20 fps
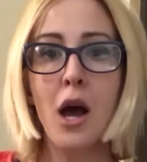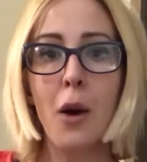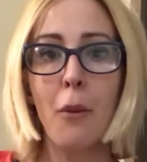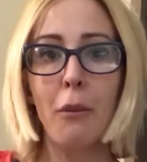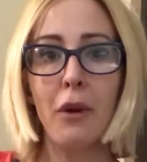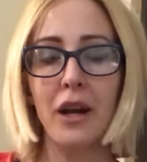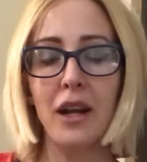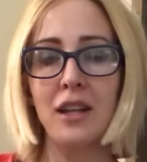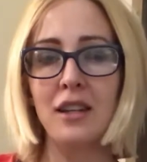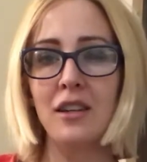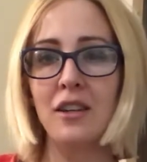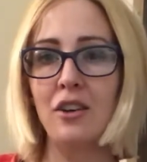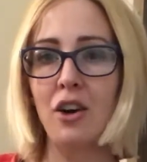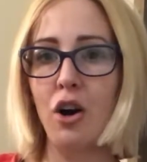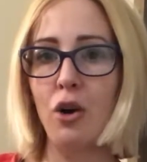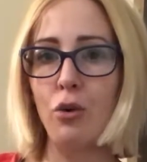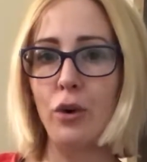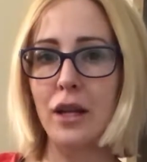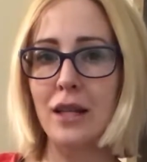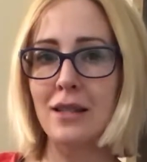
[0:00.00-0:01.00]
But I didn't
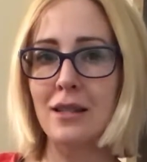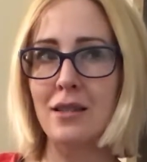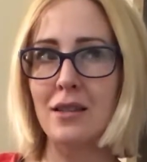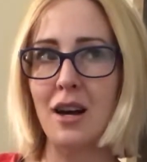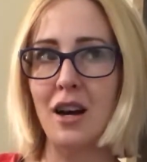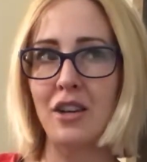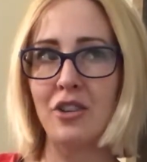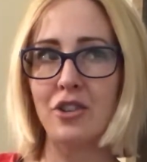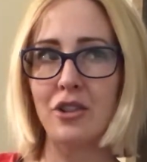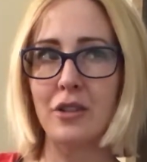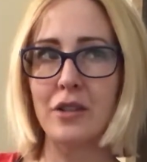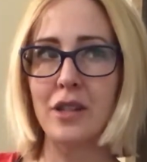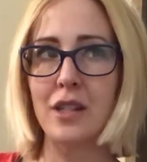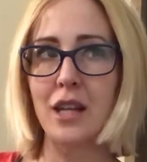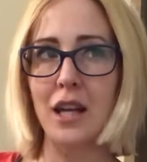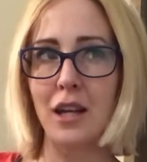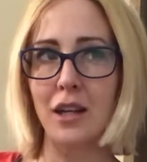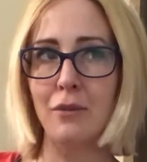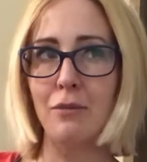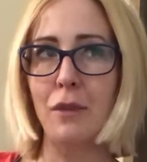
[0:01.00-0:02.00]
always
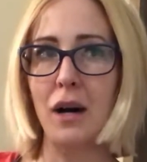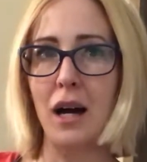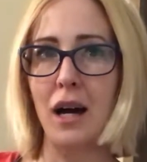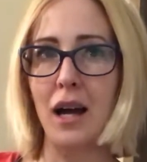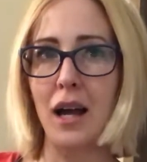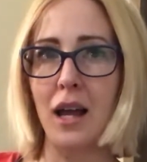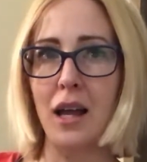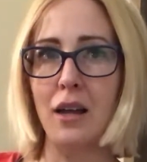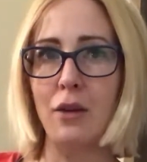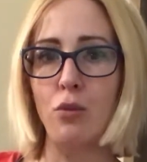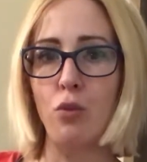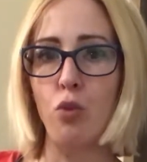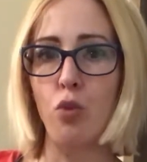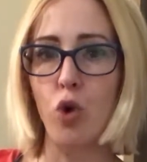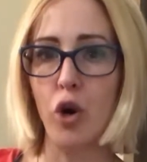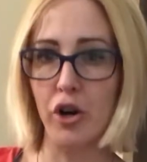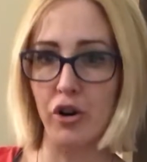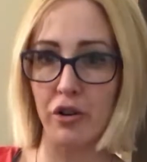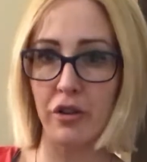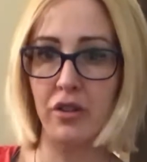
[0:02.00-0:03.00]
understand my
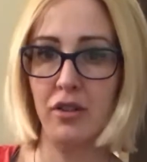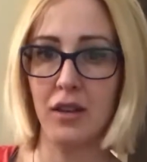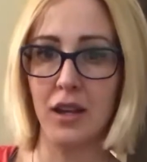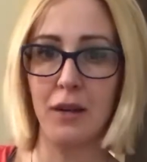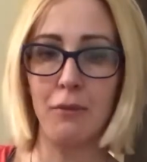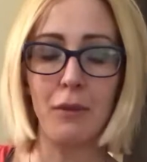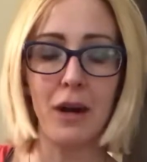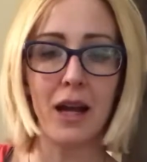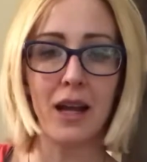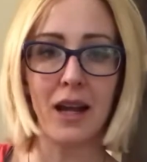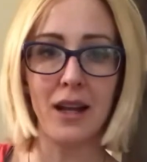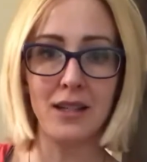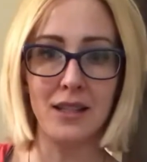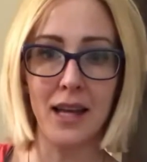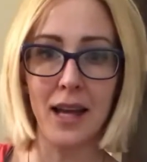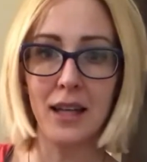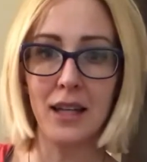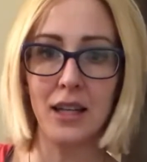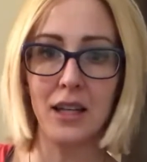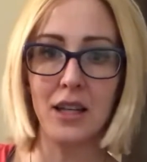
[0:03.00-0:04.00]
worth and my
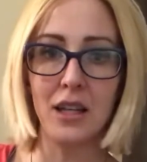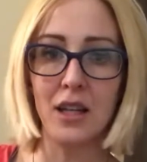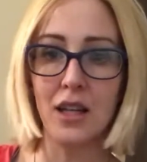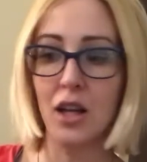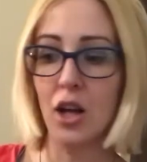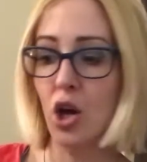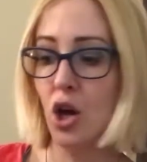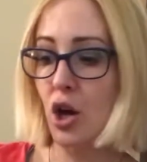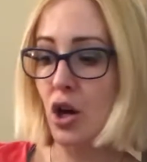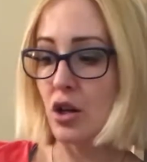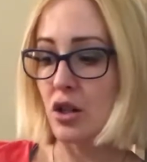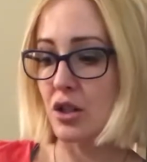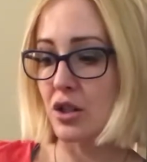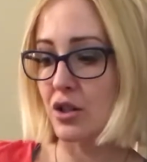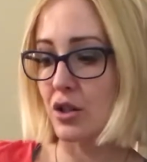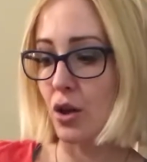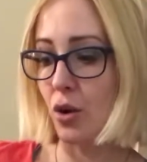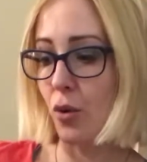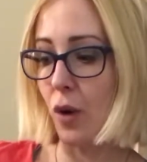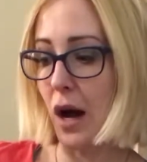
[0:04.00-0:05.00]
identity.
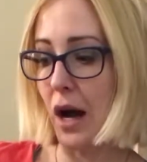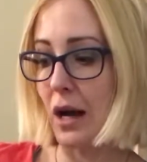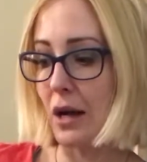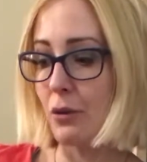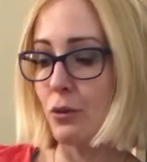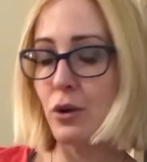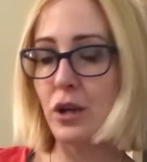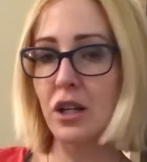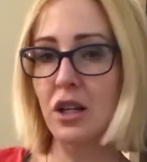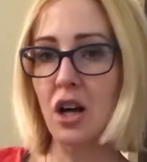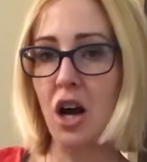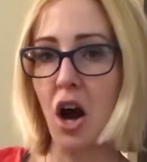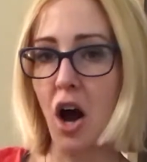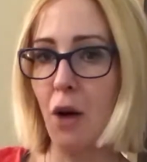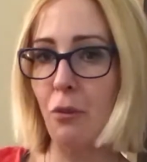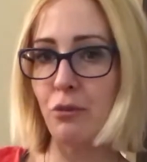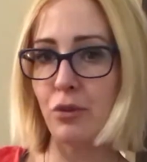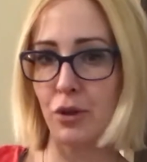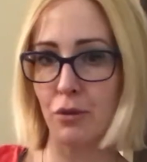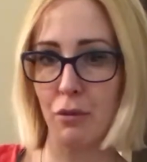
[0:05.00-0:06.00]
So I would
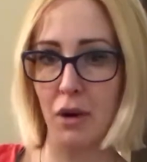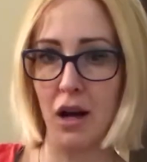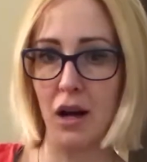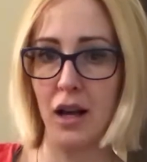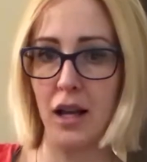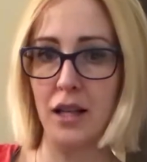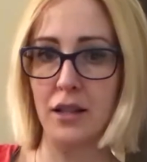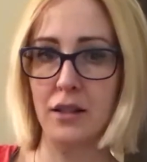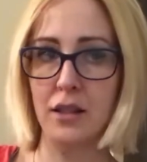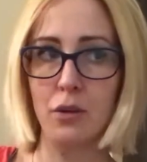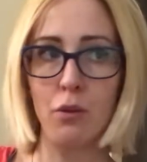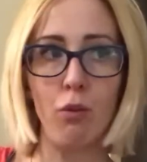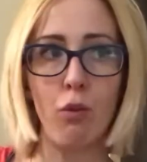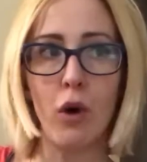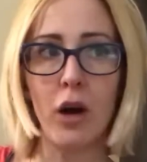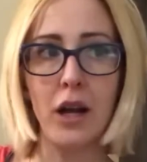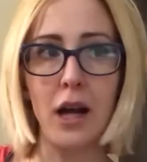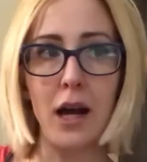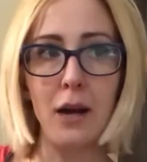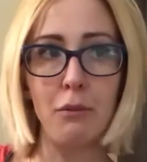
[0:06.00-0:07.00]
compromise
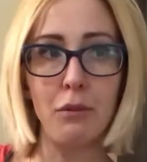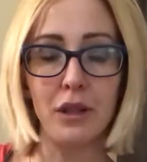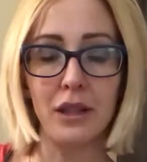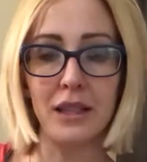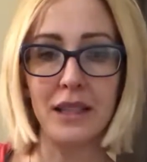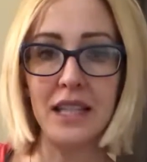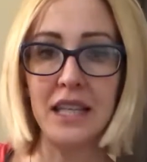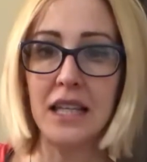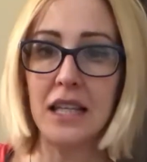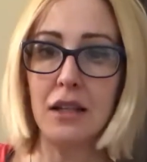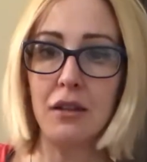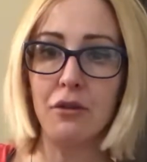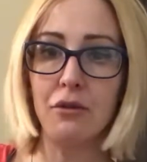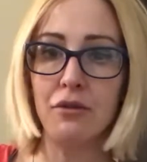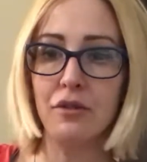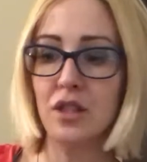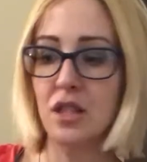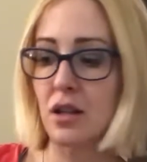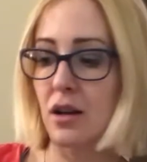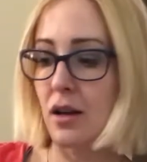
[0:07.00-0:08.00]
what I
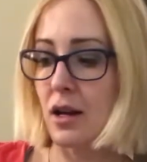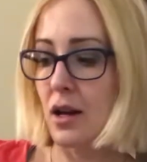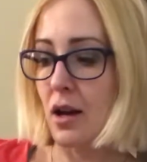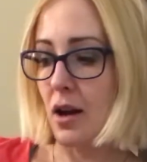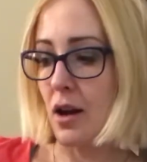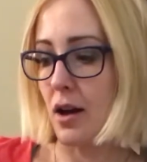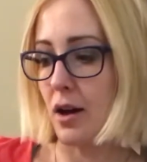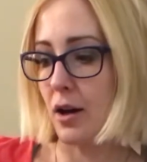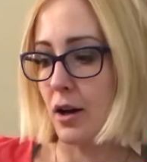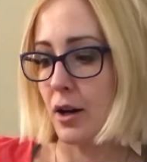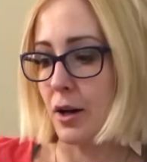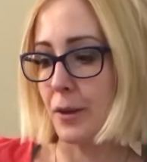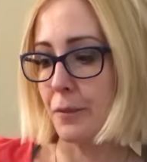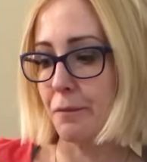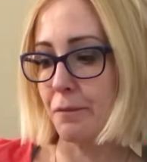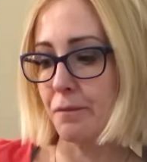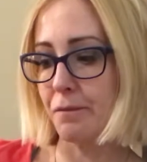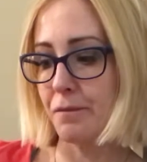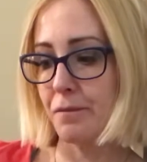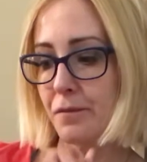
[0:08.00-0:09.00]
believed
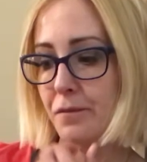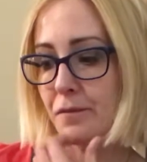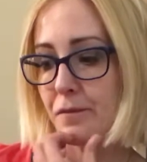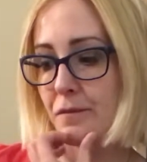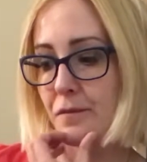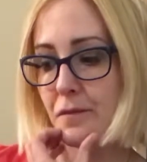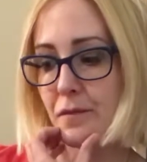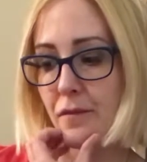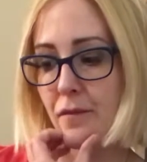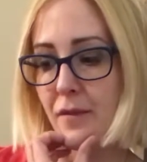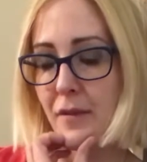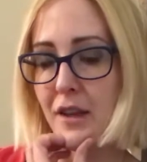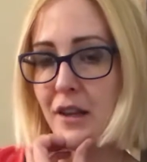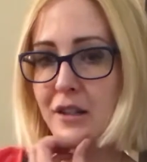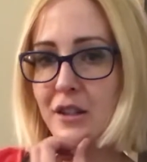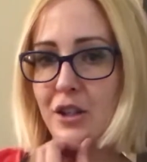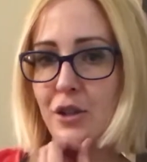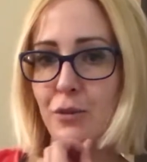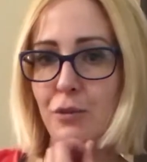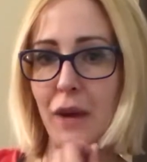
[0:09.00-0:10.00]

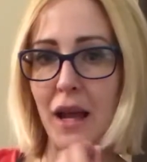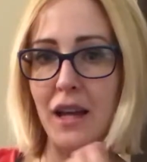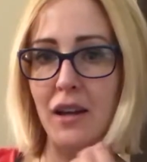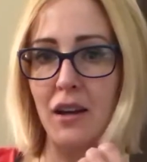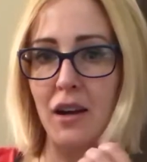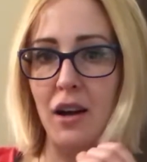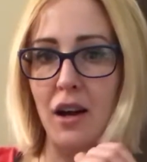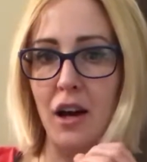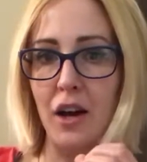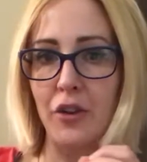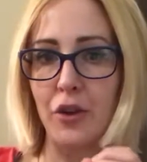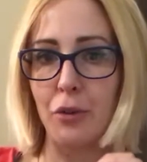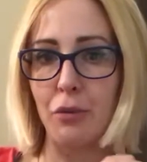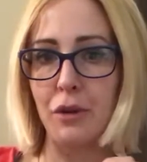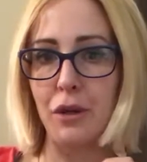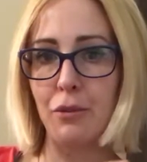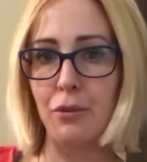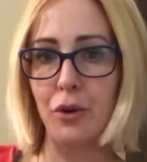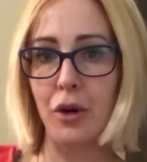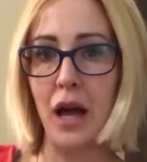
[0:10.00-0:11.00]
to make other
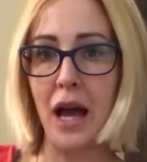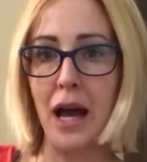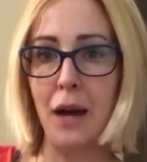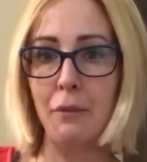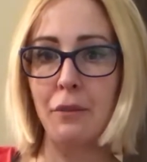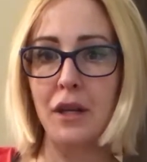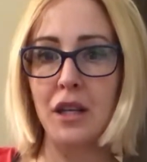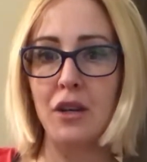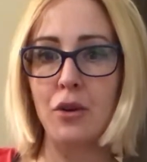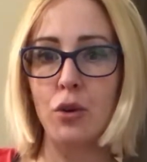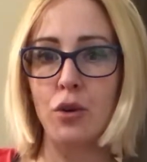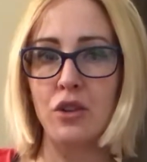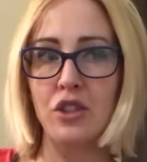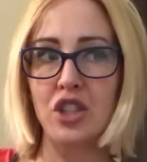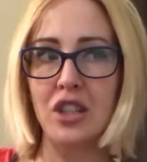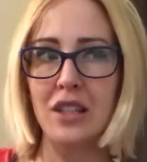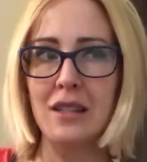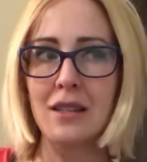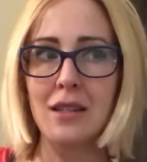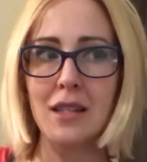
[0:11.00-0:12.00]
people happy, or
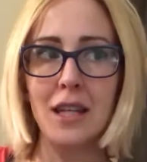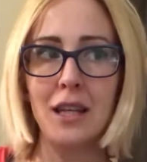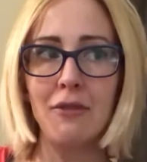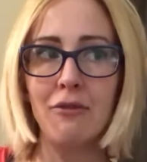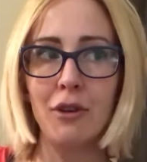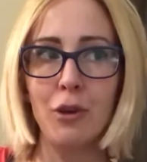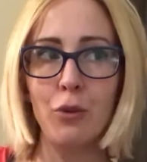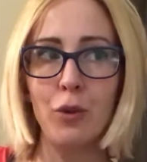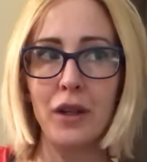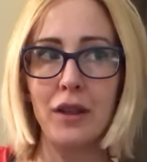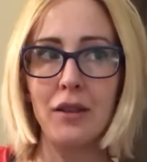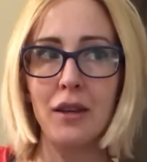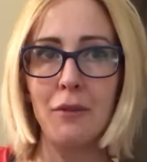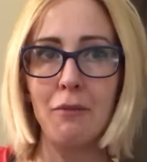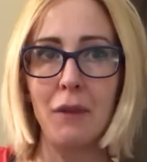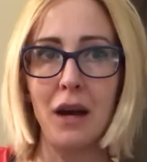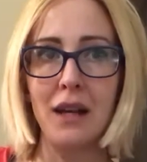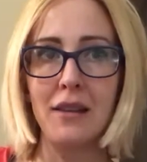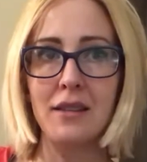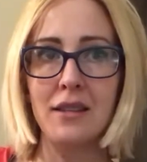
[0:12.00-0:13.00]
just even within
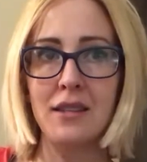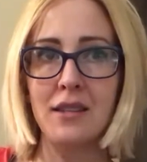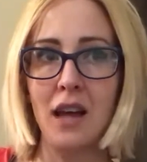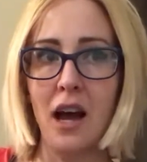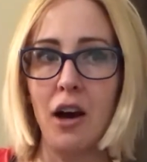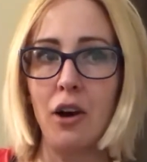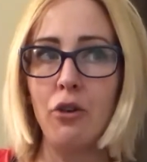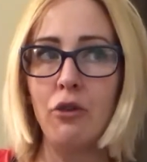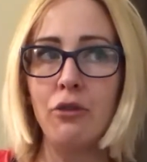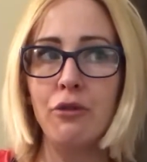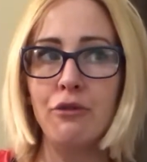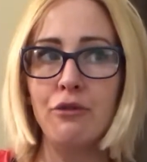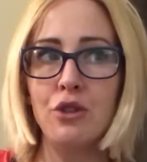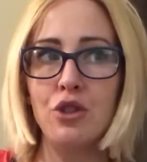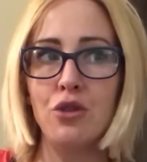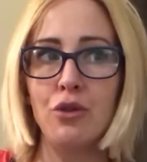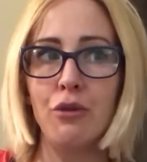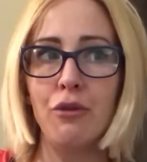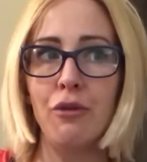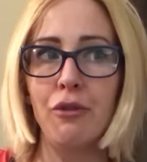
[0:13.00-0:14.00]
myself
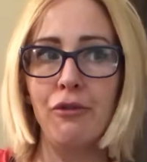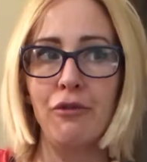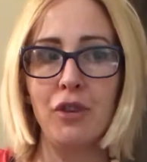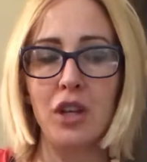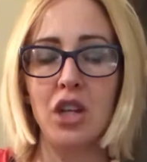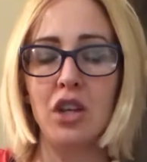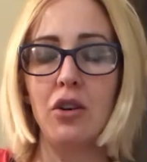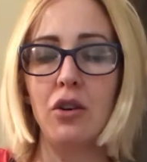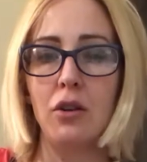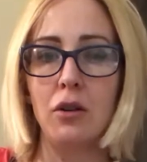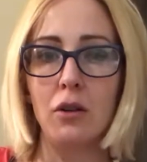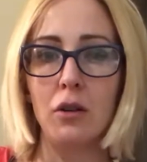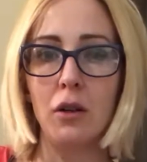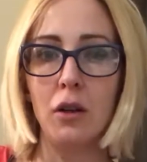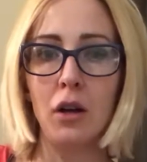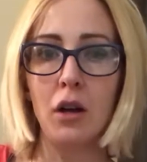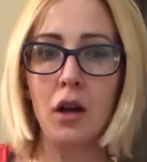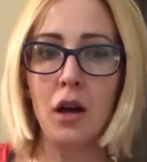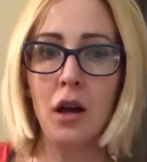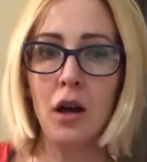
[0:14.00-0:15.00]
to feel